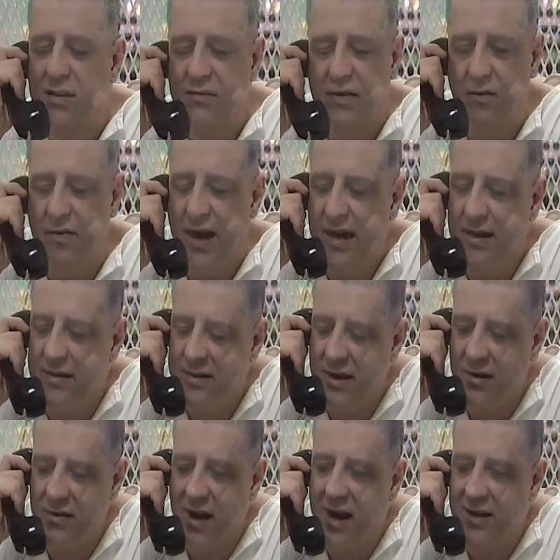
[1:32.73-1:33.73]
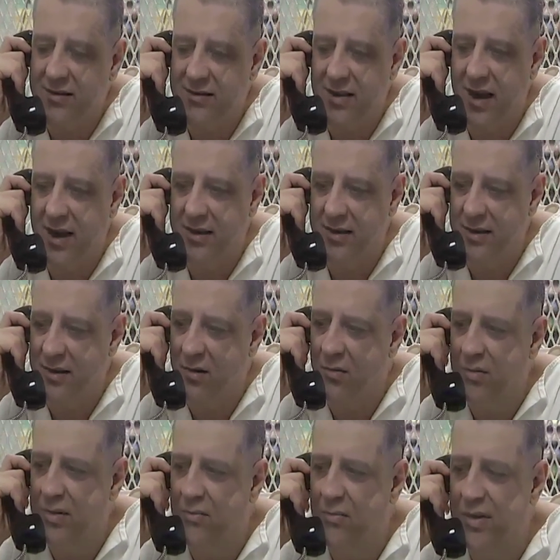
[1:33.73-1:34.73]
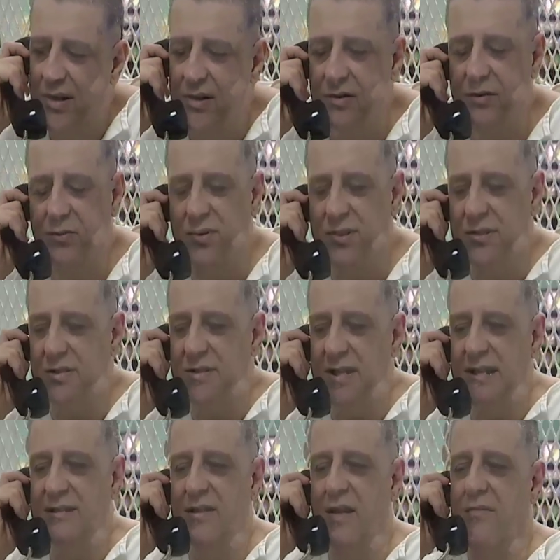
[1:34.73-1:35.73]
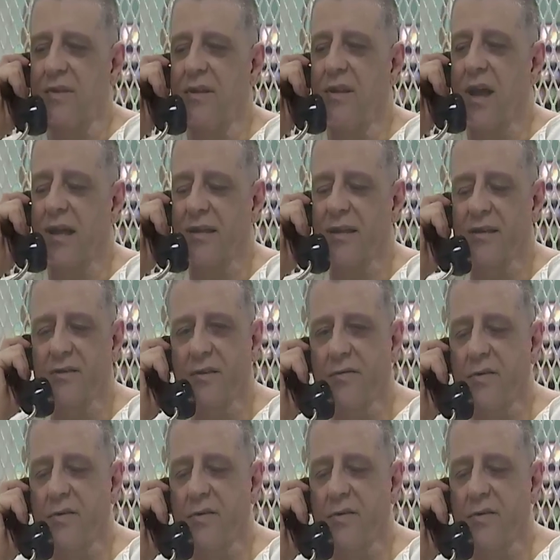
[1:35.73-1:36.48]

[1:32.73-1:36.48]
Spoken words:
The thing that they're not saying, you know, when you see something like this,